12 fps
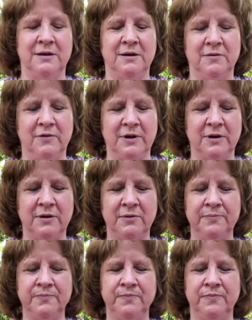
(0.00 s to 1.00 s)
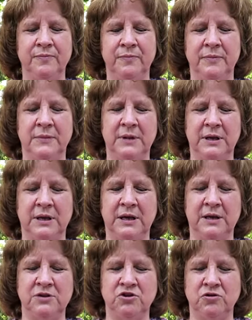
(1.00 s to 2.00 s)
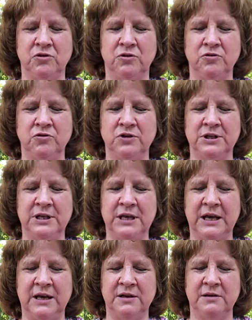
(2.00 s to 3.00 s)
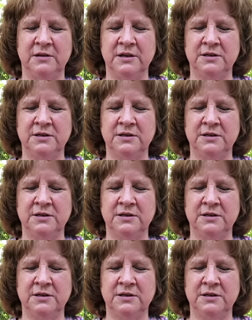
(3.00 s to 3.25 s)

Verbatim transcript: There we go. And get your glue to the end.